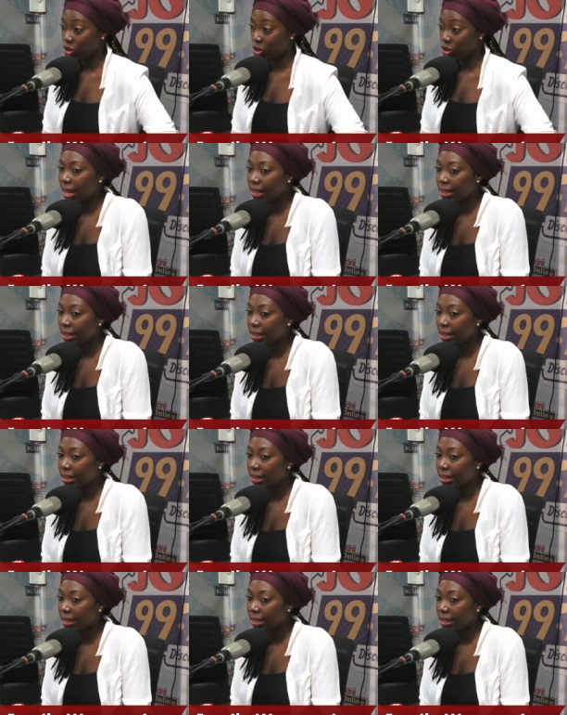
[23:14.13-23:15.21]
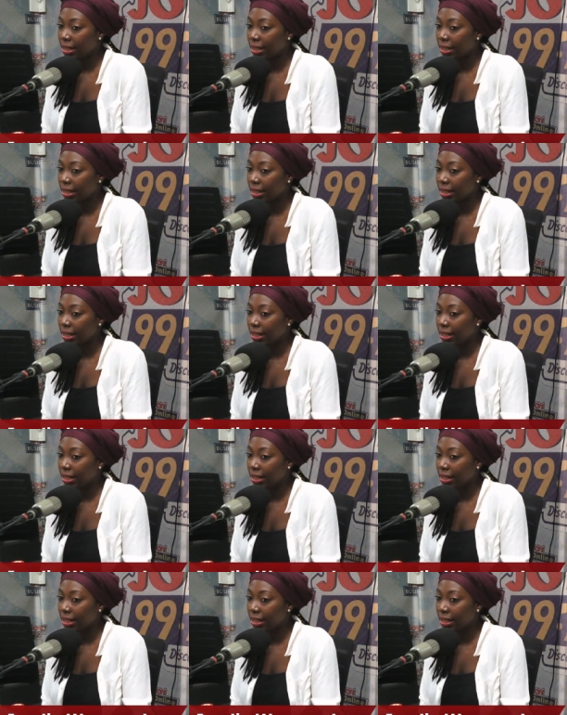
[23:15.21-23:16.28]
And um, if you look
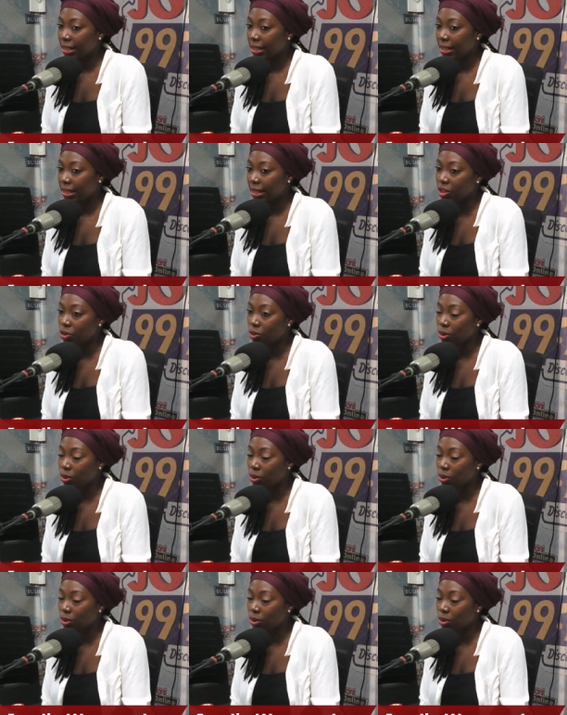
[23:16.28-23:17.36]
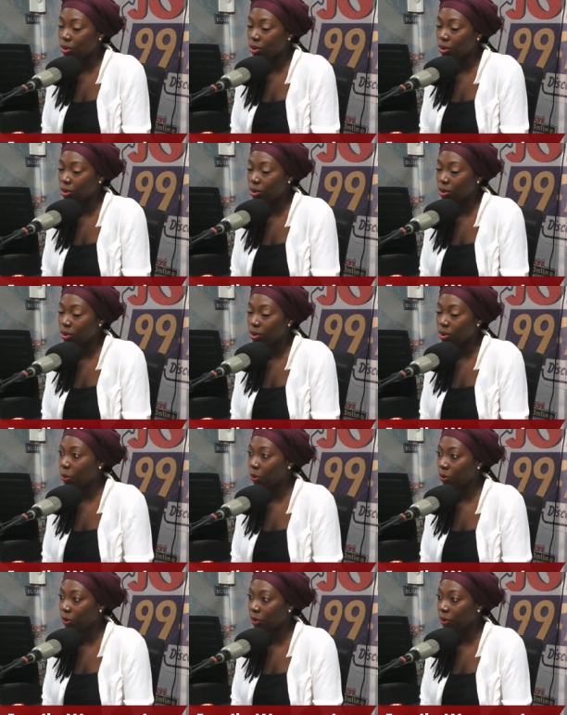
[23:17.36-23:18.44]
at countries like South
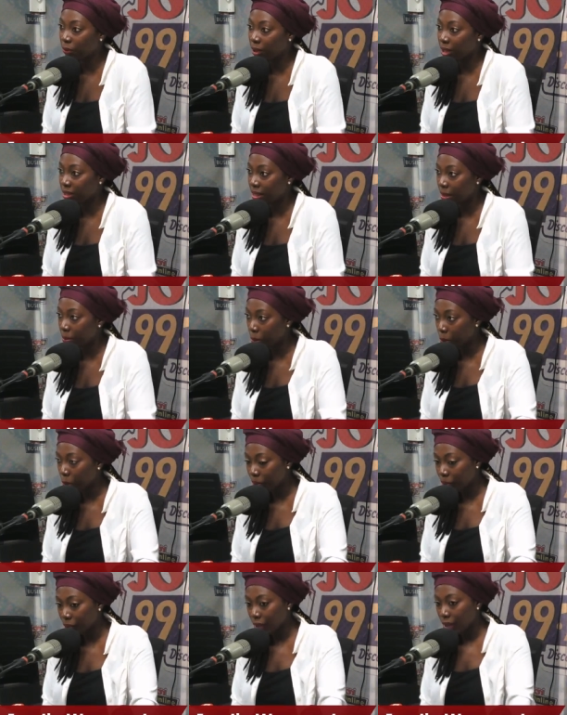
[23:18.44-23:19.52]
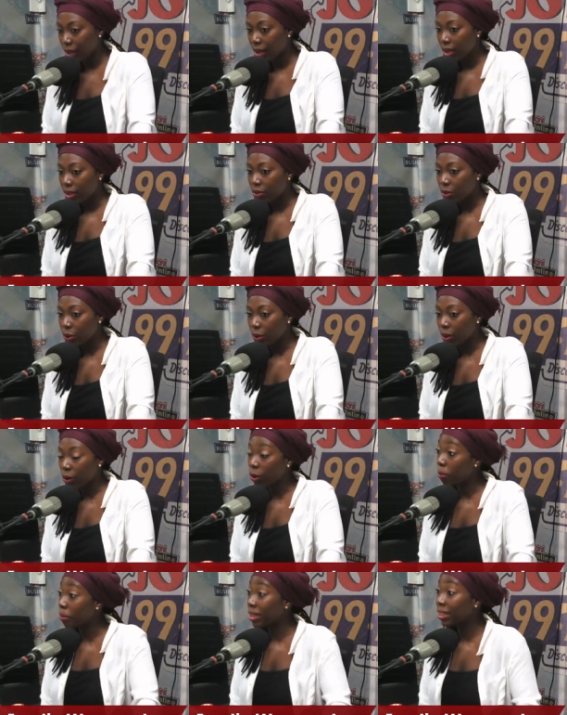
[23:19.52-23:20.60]
Korea, for example, so
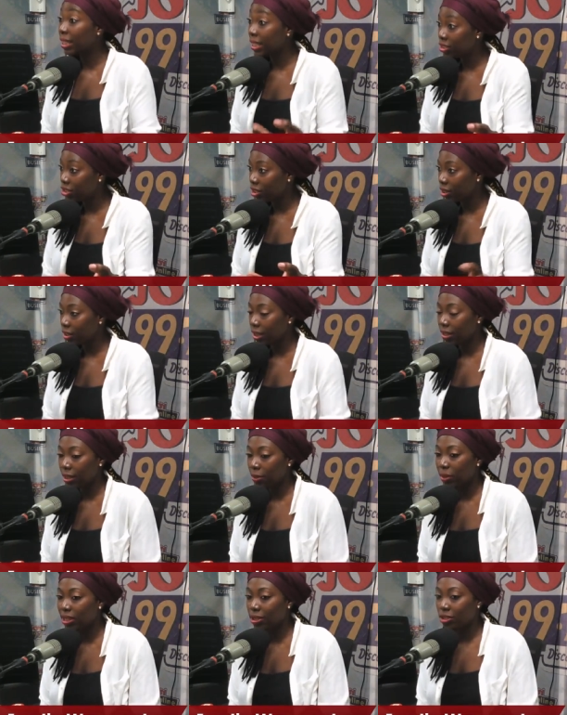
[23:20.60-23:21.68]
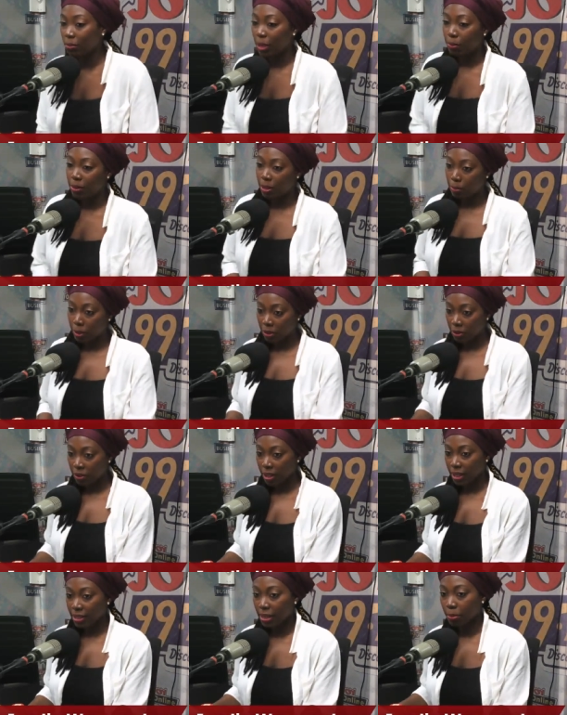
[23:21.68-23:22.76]
or Malaysia. I think Malaysia might be a better
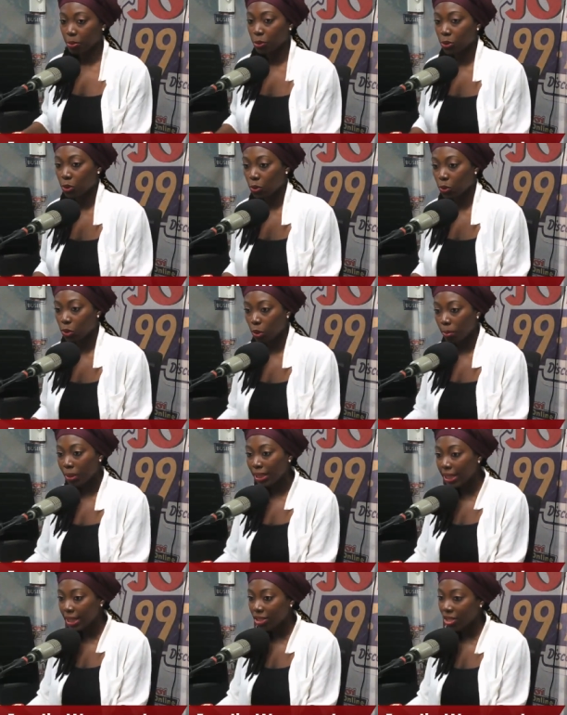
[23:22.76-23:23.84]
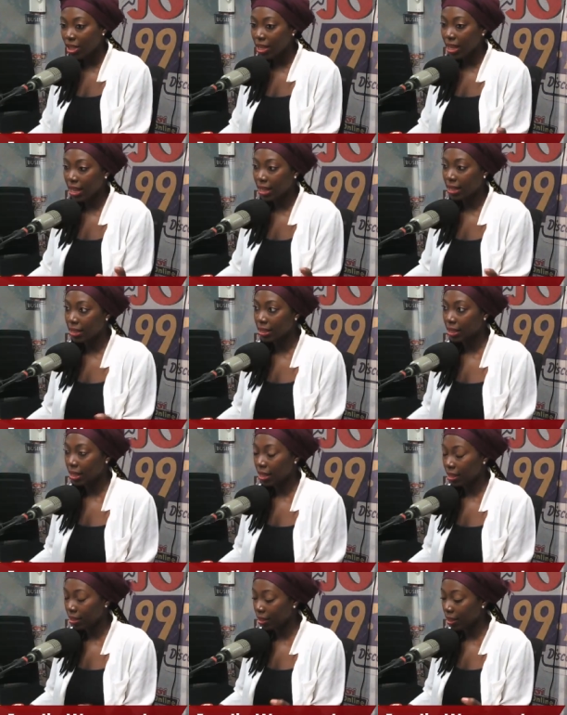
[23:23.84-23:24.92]
example to use. So Malaysia and
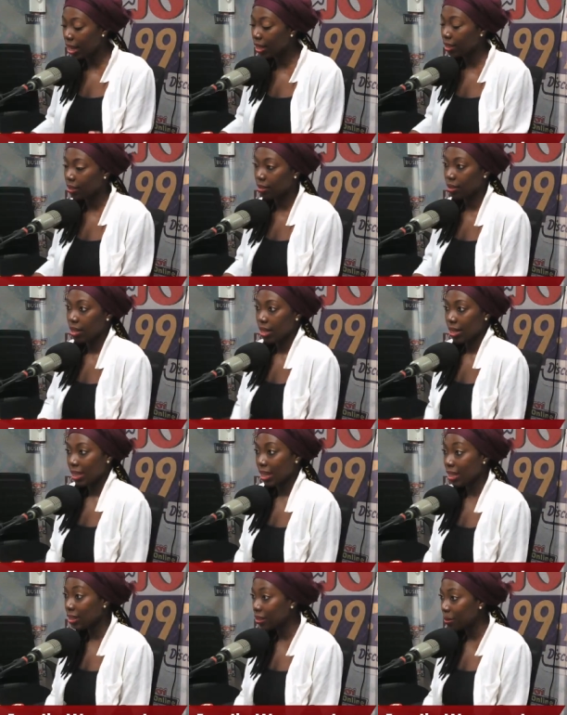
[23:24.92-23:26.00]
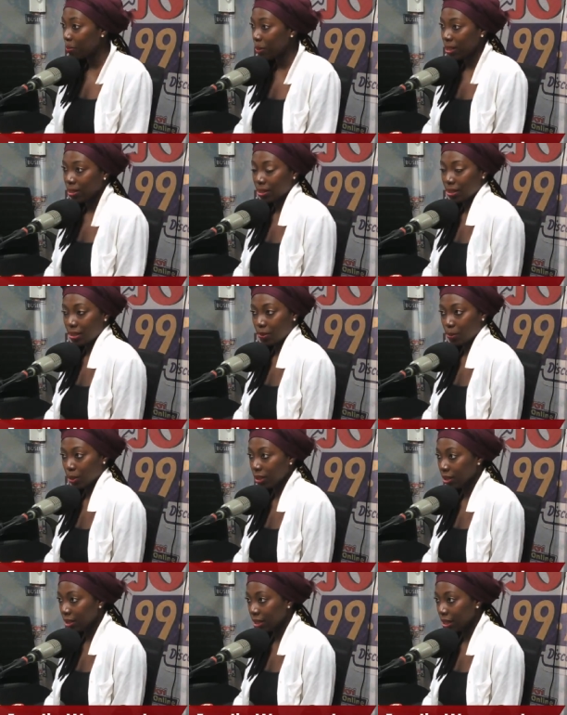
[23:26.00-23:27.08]
and Ghana gained independence
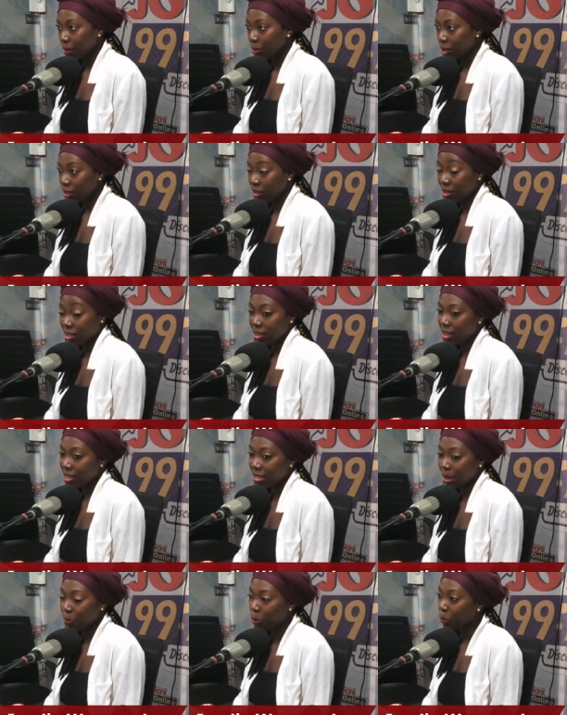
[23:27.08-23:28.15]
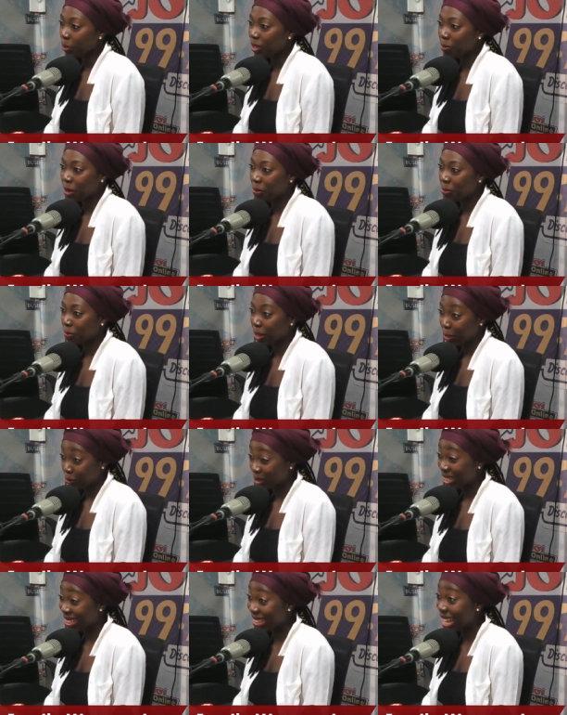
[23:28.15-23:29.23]
within the same year. And this is an example we keep coming back to,
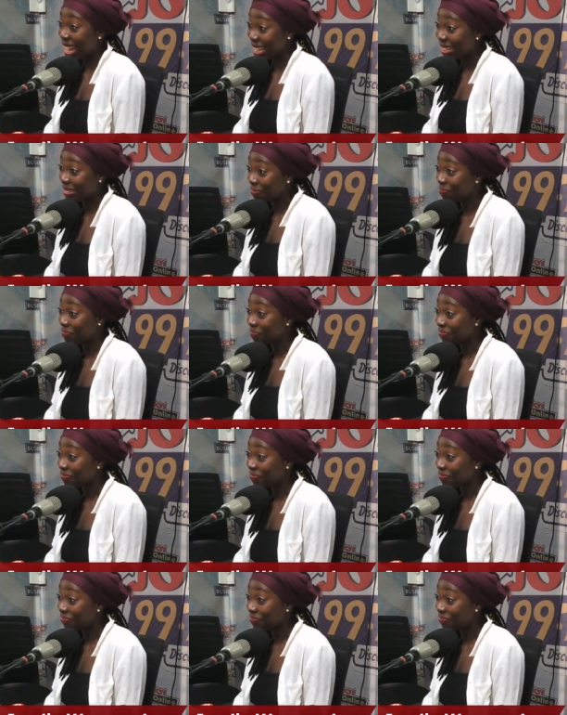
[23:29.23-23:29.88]
and it's we sad. do that